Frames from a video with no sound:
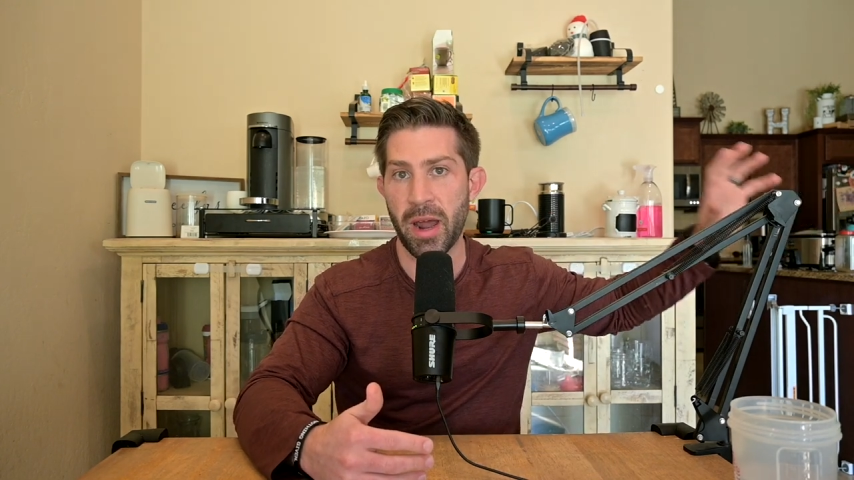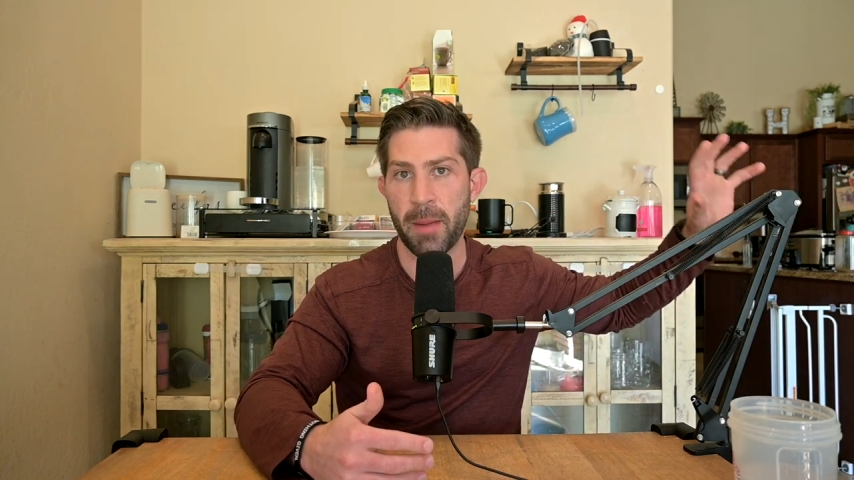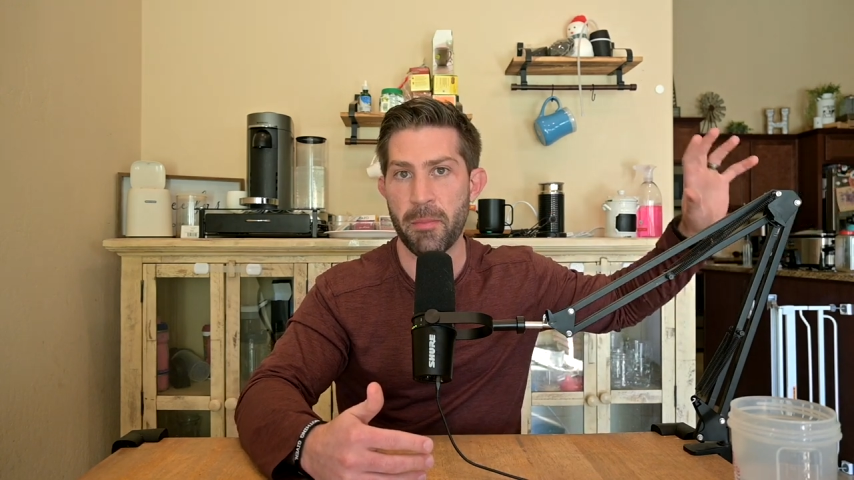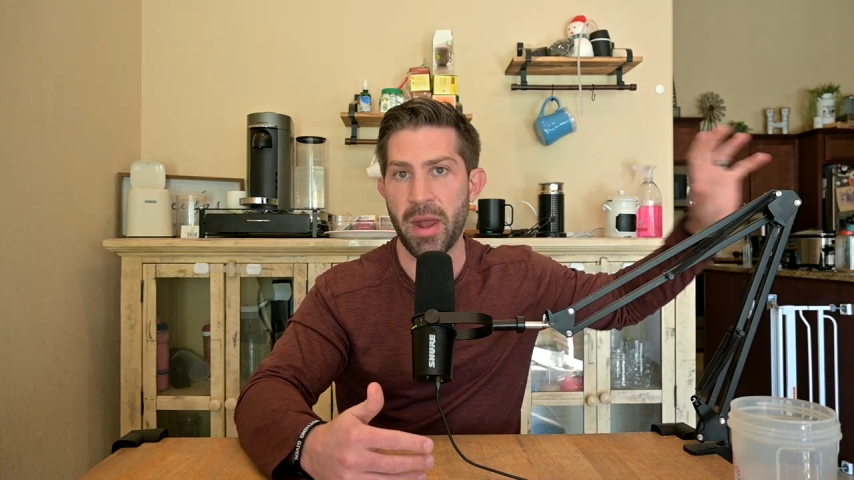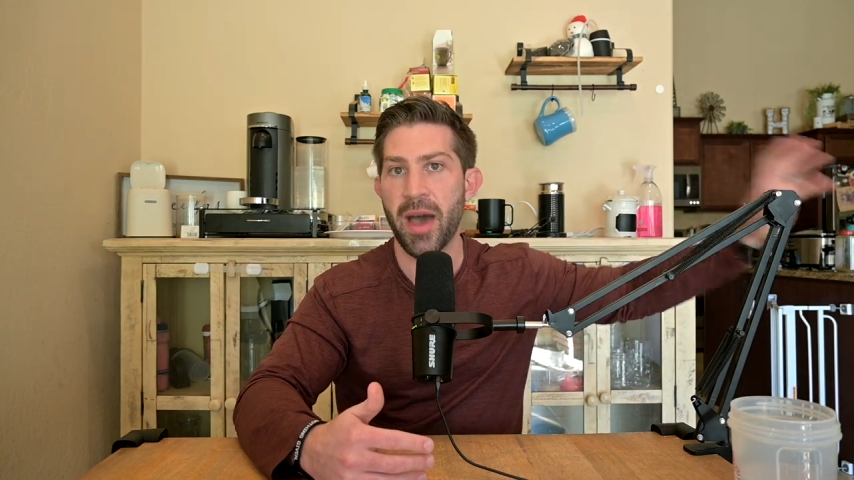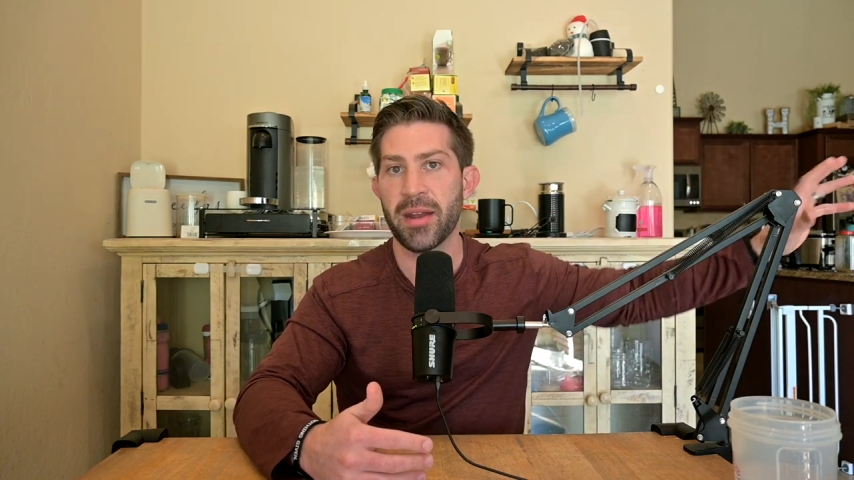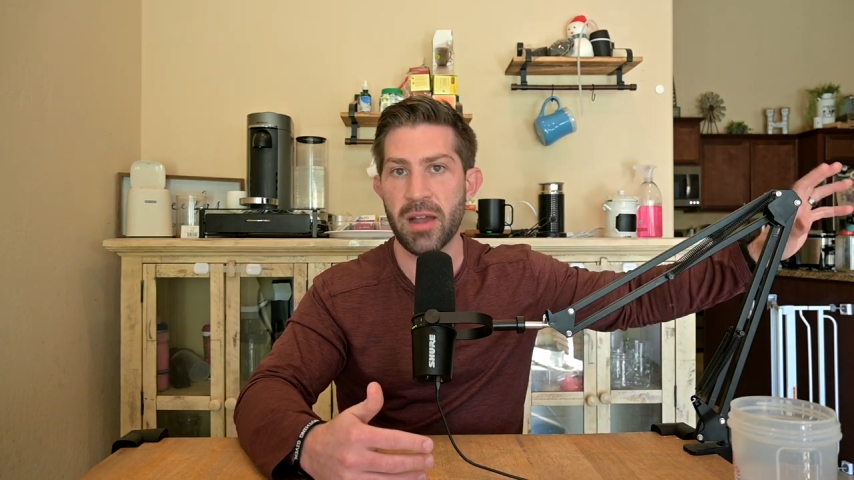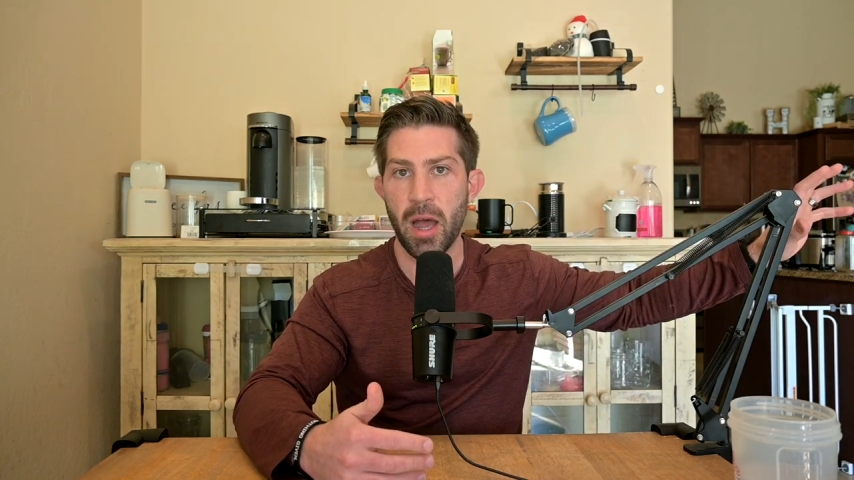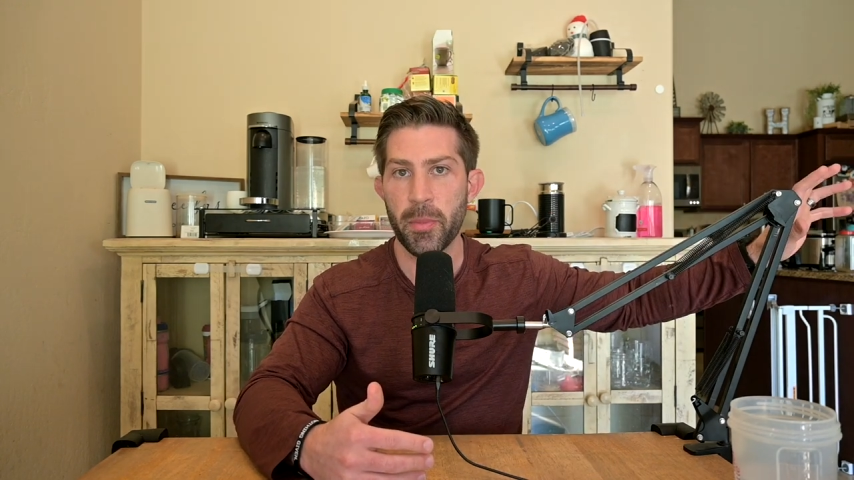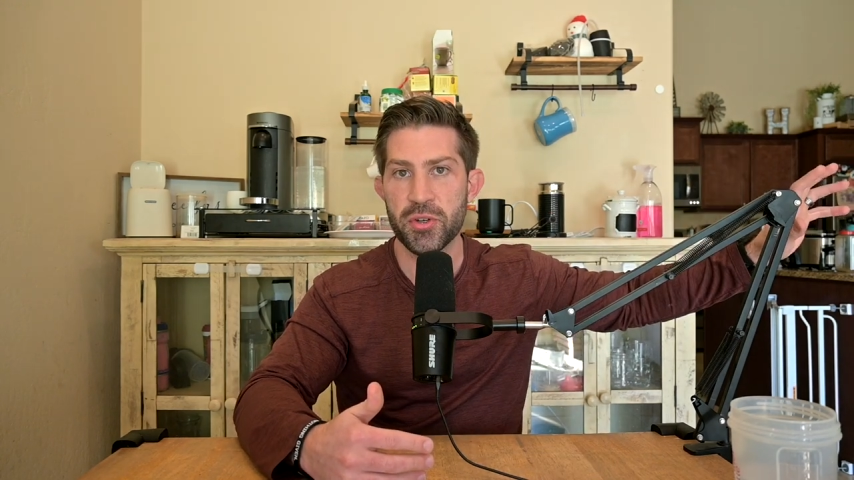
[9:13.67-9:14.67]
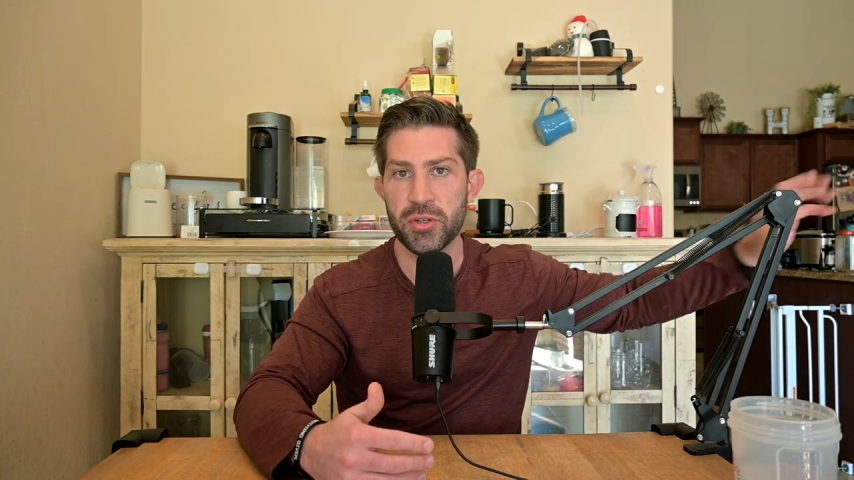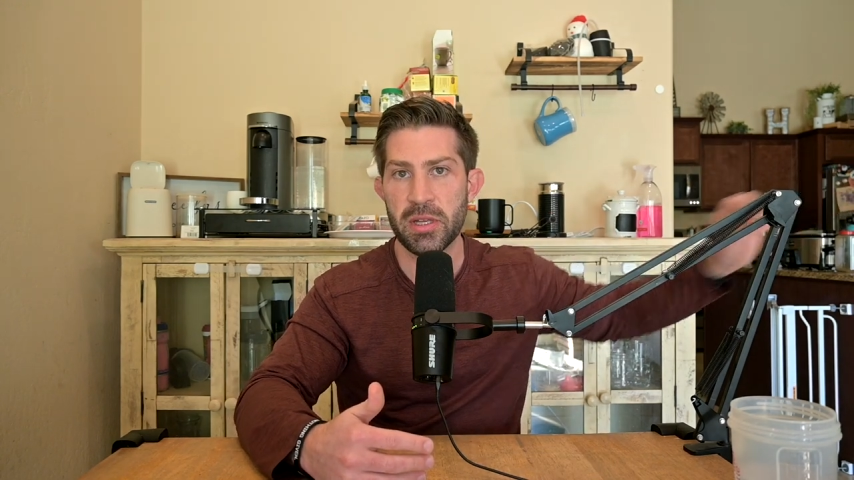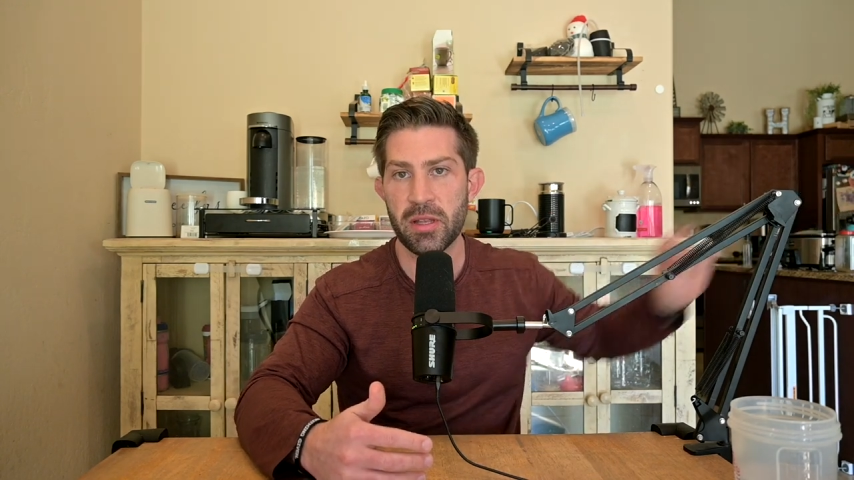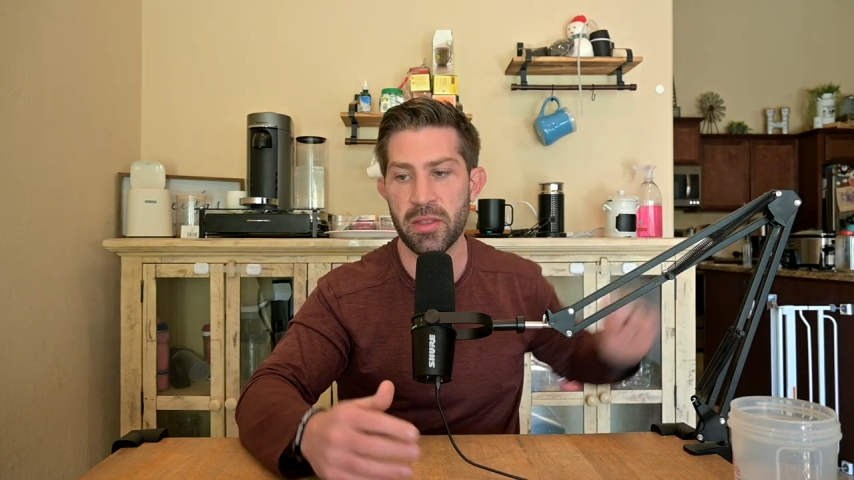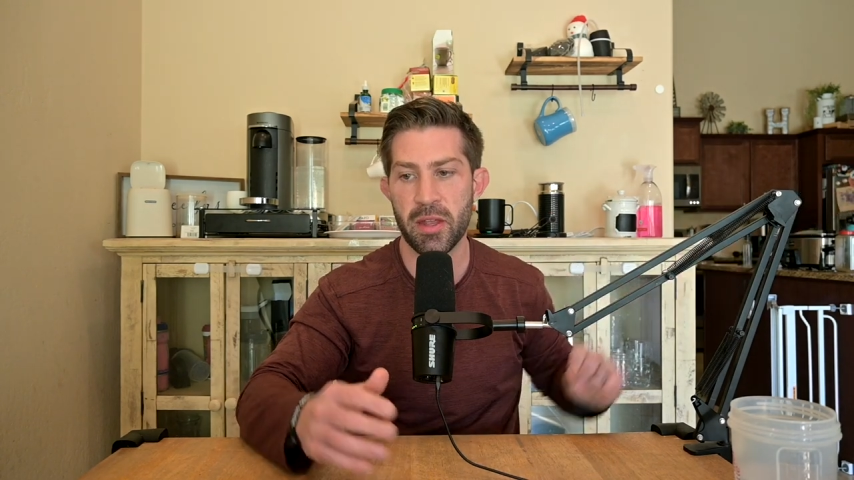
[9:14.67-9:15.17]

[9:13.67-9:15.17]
I'm not accomplishing